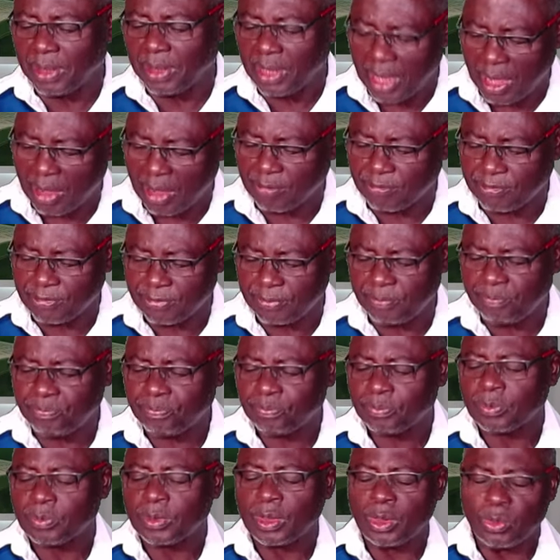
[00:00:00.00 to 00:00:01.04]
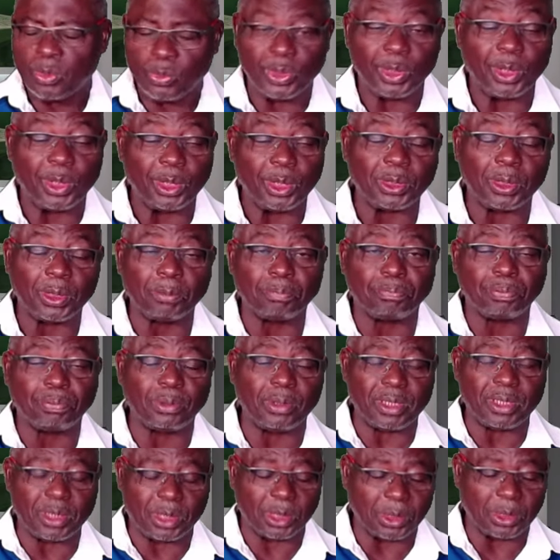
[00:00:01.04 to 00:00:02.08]
behalf. We return
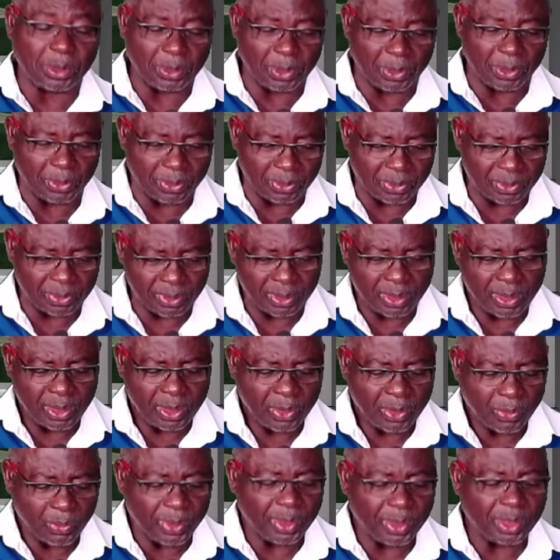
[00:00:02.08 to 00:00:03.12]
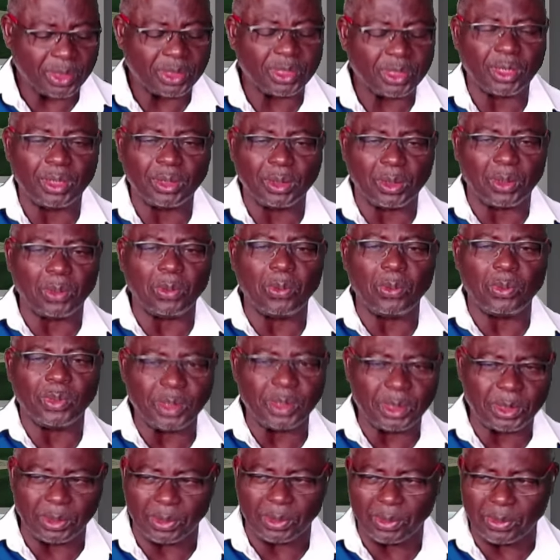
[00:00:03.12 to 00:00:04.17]
praise to you. We return
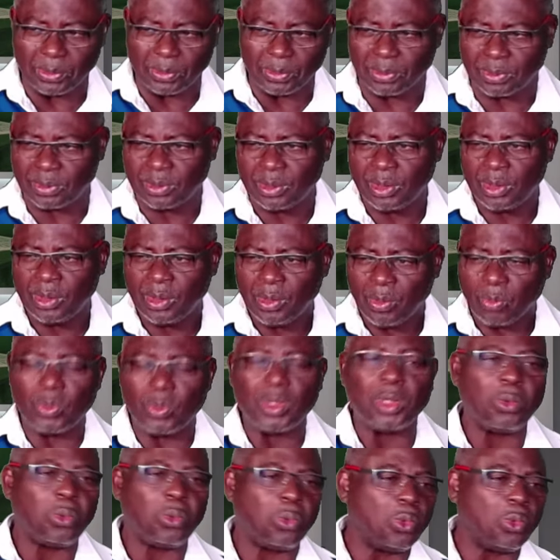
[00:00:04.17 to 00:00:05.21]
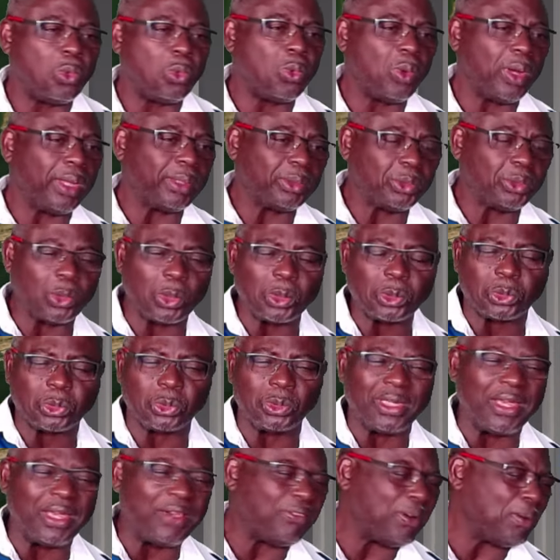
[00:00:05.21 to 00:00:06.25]
glory to you. We who were taught
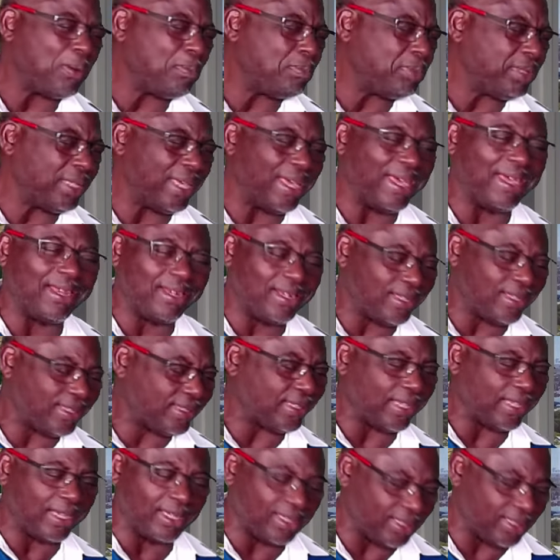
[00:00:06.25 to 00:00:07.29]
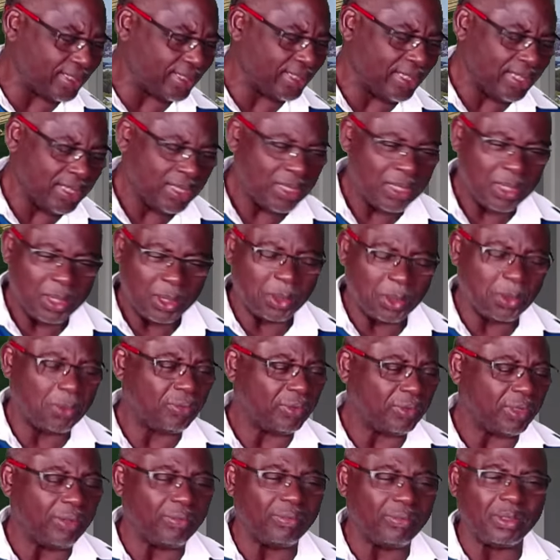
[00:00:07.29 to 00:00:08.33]
to never be anything,
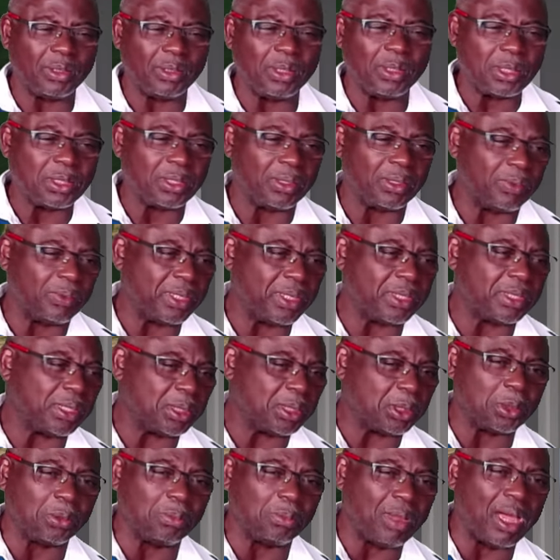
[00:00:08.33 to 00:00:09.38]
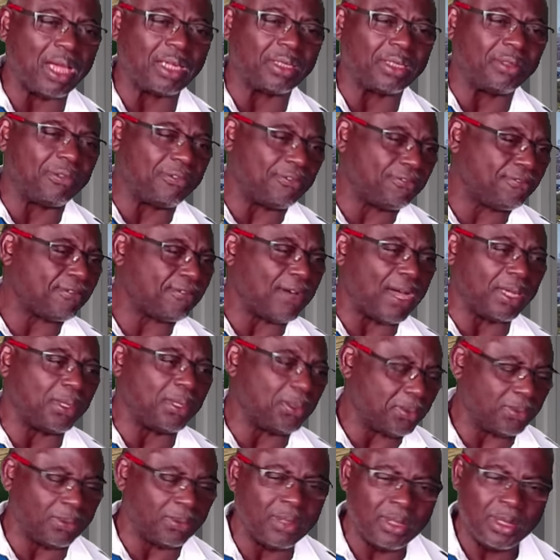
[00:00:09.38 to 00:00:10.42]
you've given us a reason to magnify
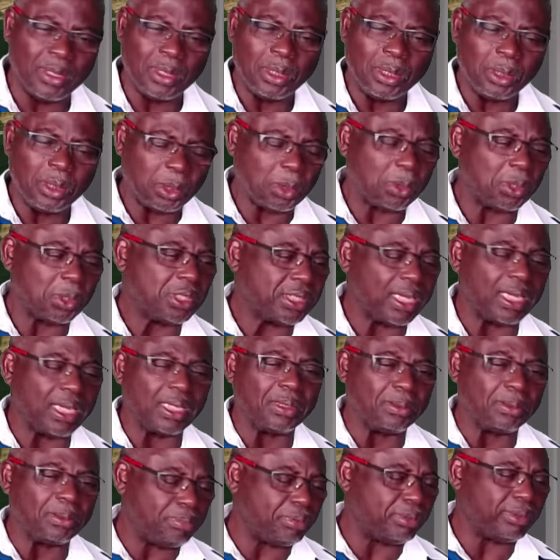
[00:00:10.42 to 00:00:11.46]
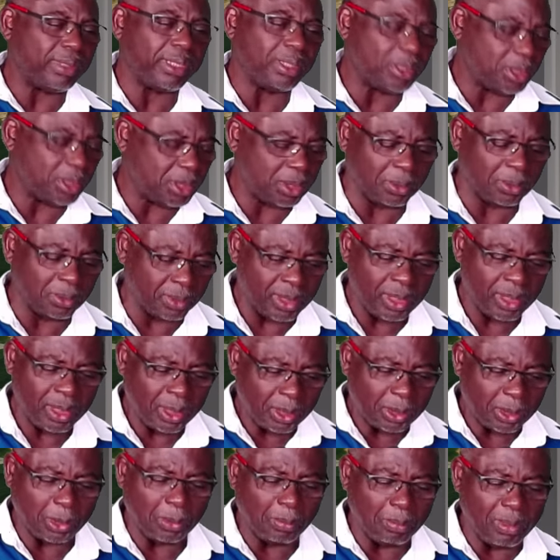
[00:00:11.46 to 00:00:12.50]
you, to celebrate you,
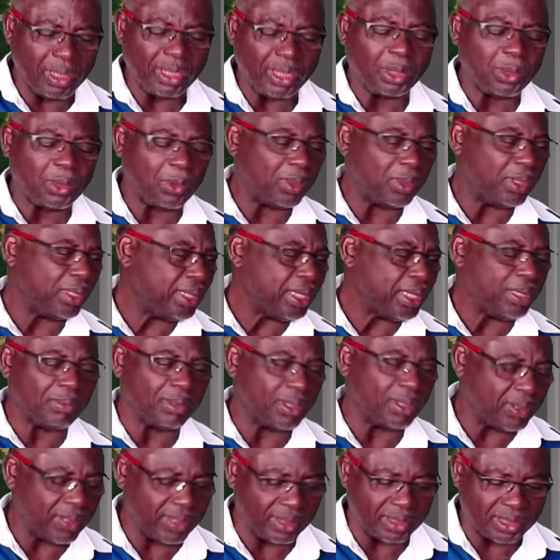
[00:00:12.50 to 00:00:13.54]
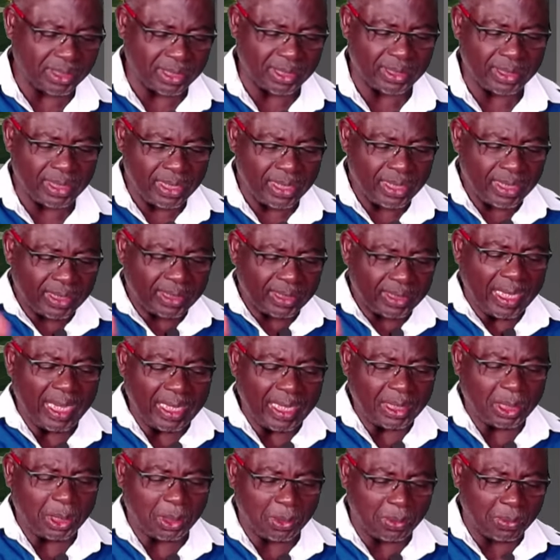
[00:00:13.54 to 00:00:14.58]
to make your name great.
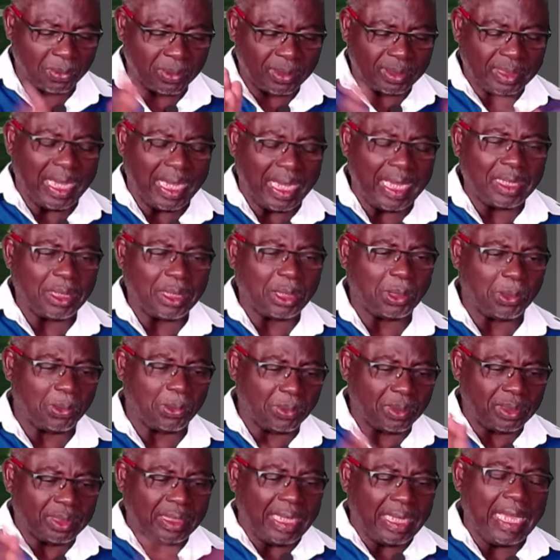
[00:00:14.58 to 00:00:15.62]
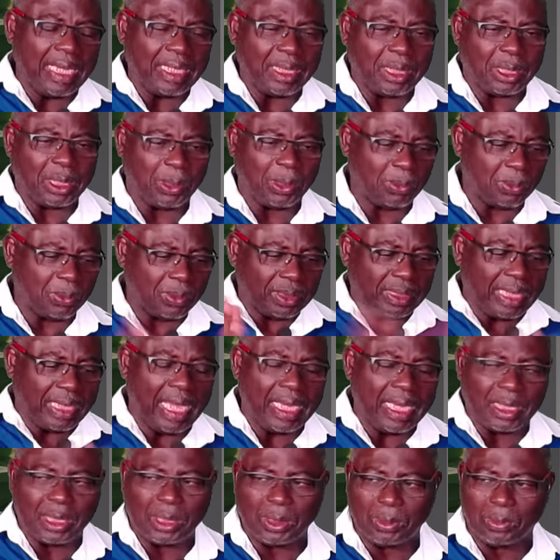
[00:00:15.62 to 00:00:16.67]
Thank you. Thank you. Thank you.
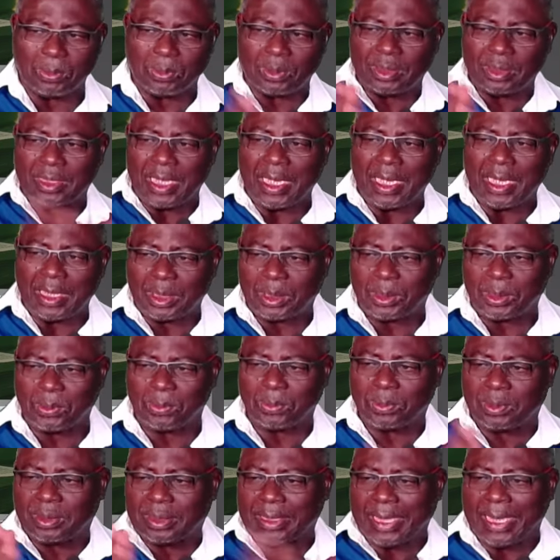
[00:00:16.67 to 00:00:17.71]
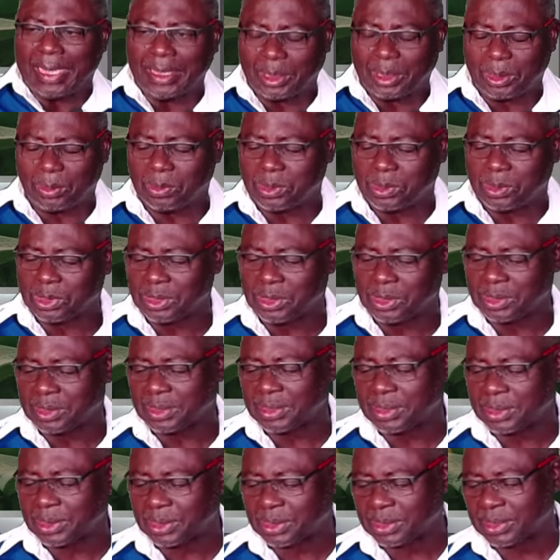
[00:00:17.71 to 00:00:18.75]
Thank you. Thank you. Thank you,
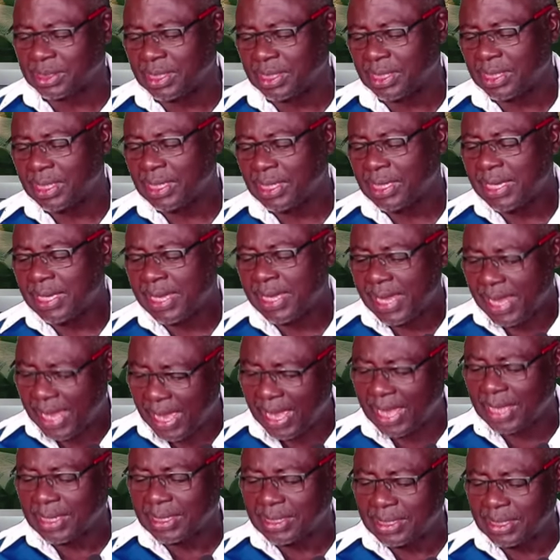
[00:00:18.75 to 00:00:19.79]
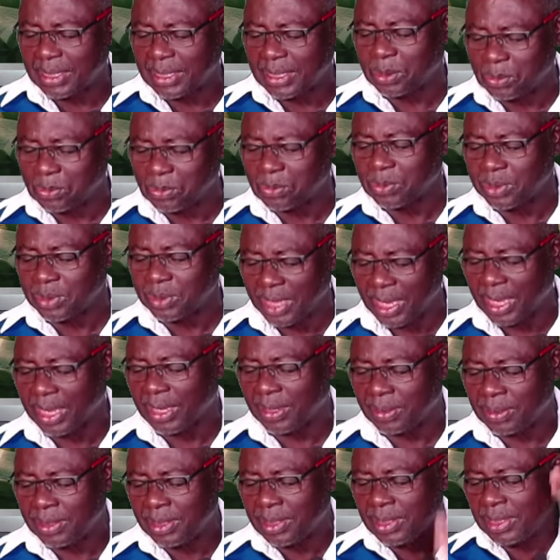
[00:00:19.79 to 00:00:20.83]
Jesus.
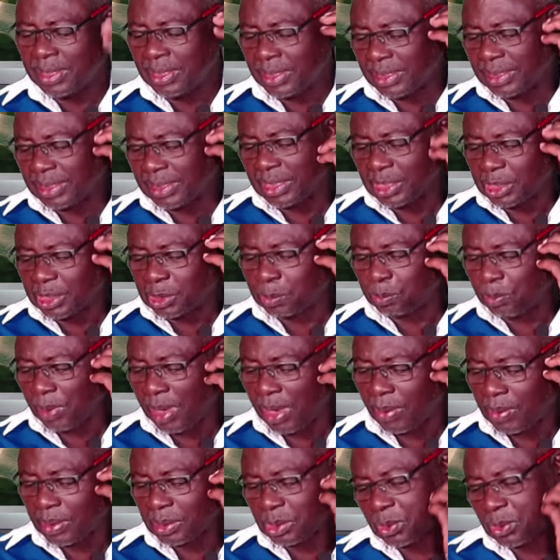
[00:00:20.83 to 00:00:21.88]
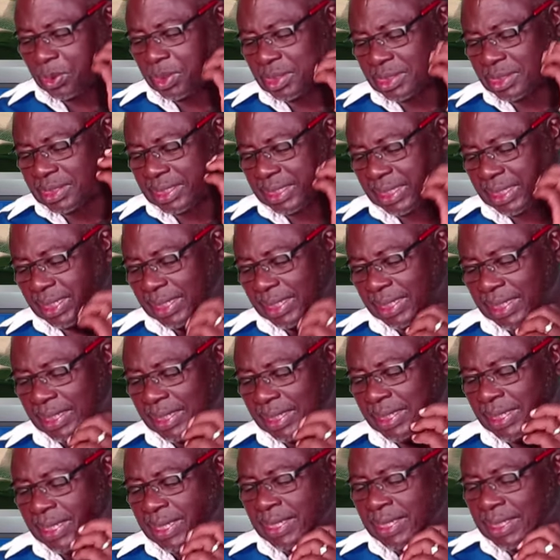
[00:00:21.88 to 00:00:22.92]
Hallelujah. He gives power to his king.
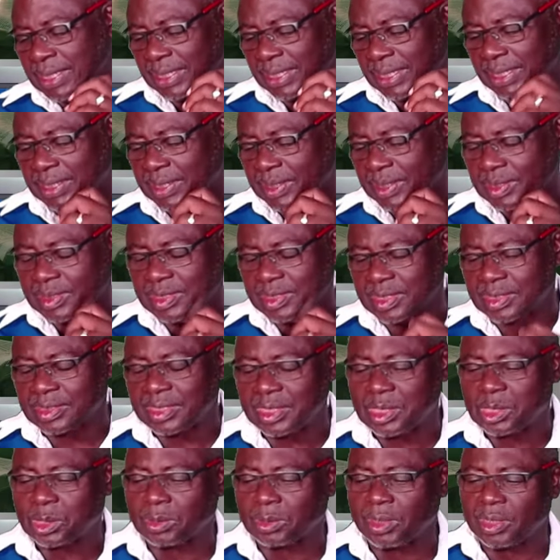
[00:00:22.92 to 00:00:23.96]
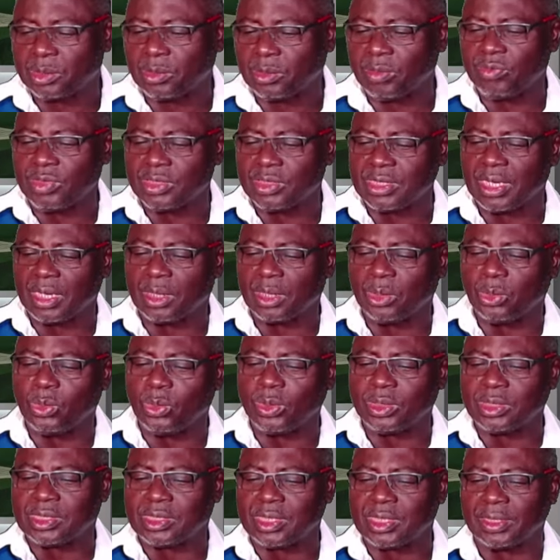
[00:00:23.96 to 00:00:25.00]
He increases the strength of his
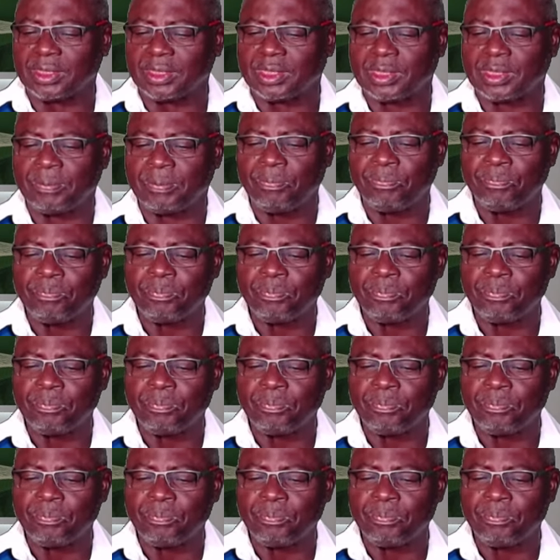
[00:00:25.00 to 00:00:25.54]
anointed.